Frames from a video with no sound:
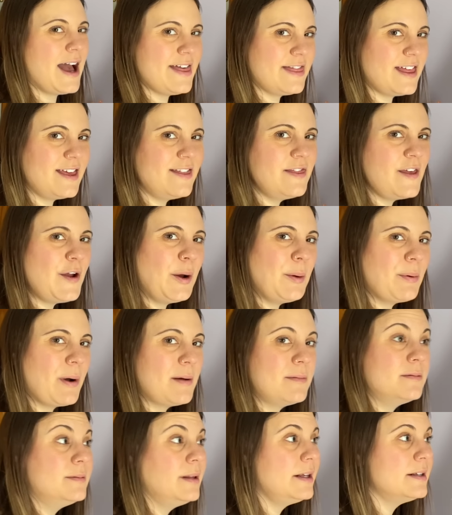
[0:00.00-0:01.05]
think there are
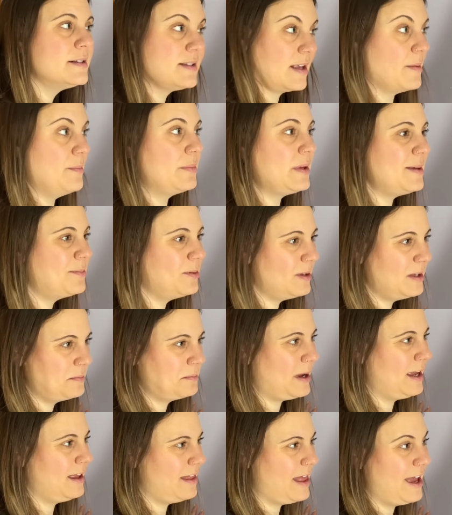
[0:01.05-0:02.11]
probably some people in
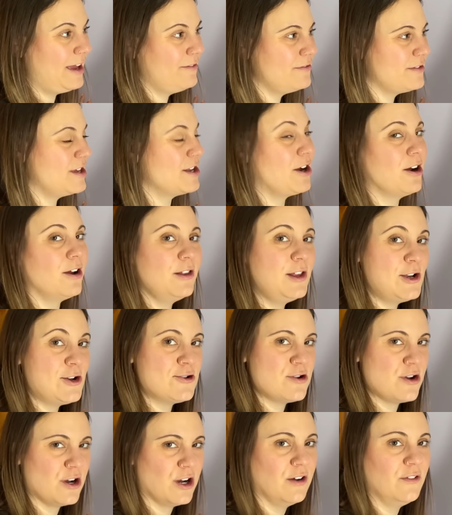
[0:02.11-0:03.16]
my life that are a little
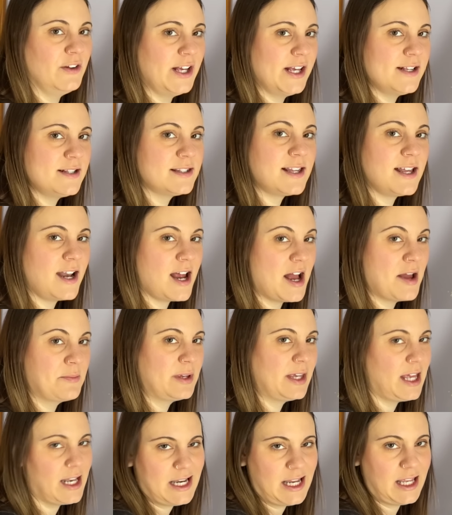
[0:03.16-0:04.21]
nervous that
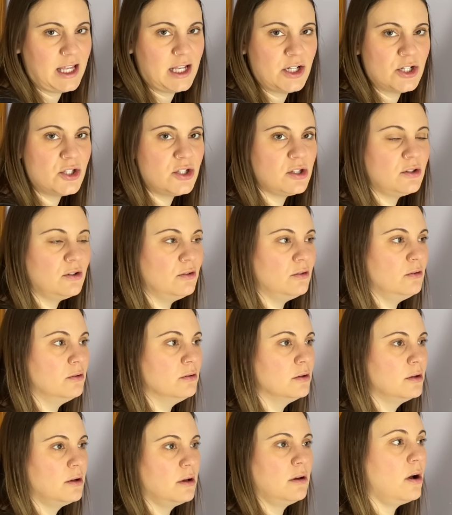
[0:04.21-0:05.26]
I'm getting
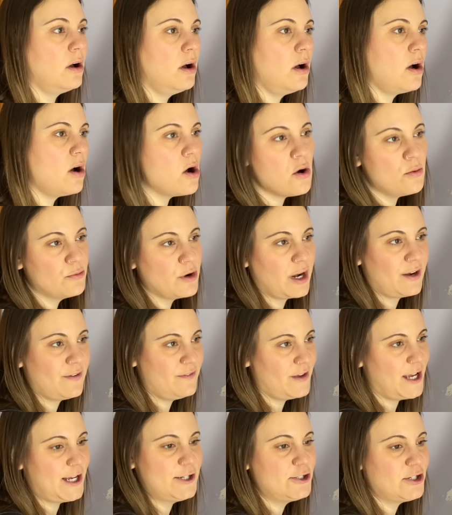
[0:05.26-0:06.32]
into home
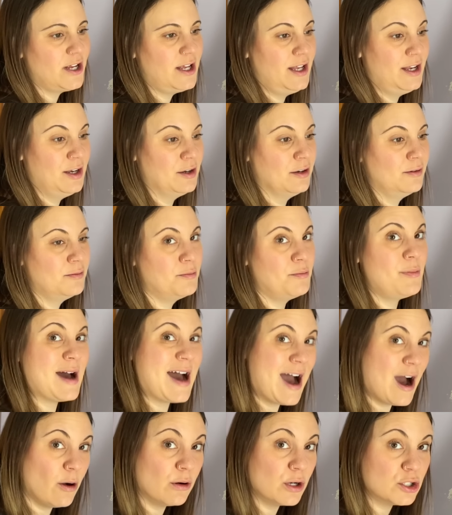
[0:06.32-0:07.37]
renovation,
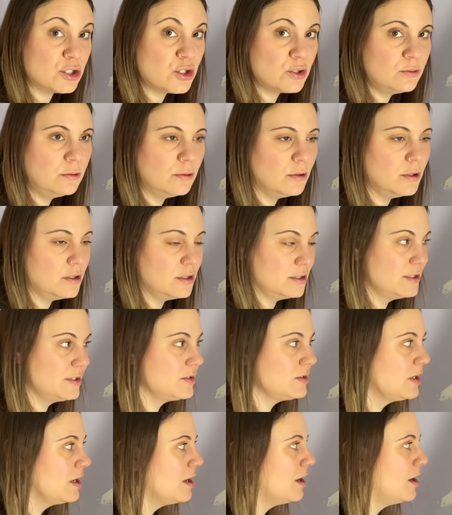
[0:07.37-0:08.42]
power
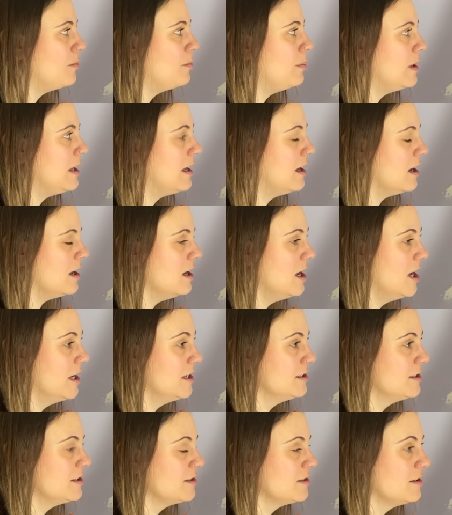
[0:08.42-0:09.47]
tools,
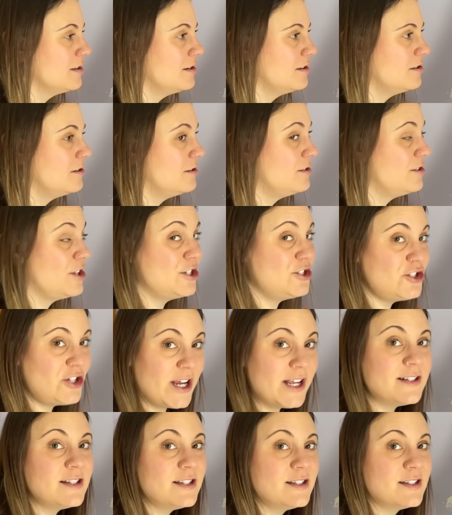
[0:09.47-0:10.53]
because the
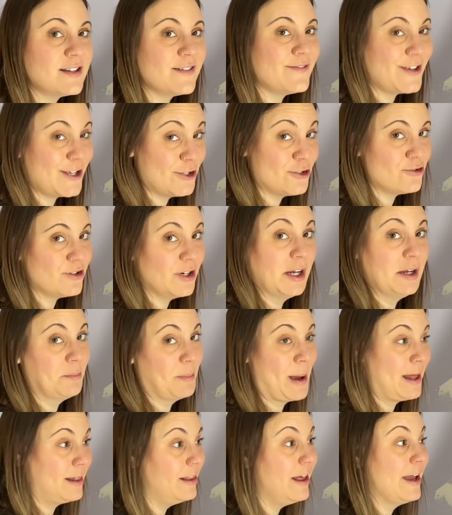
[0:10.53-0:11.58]
chances of injury in
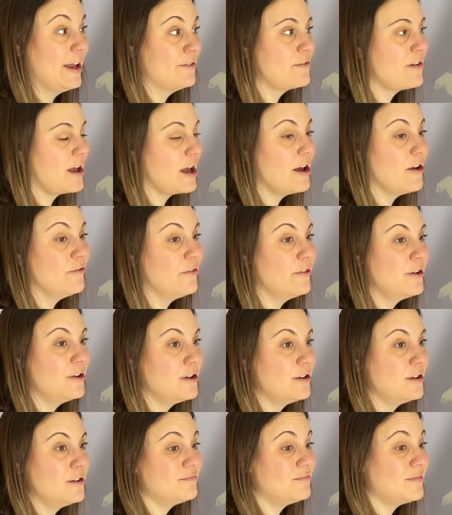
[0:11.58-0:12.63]
my life have
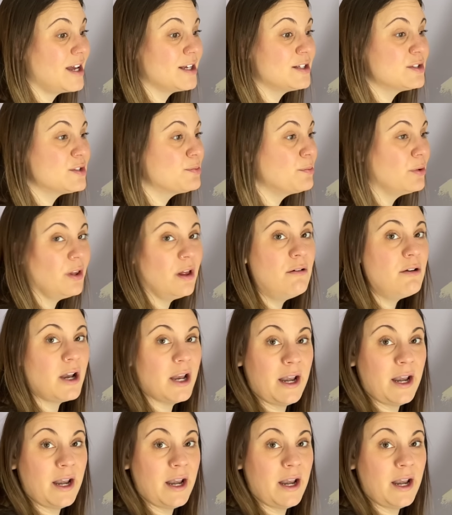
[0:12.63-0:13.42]
exploded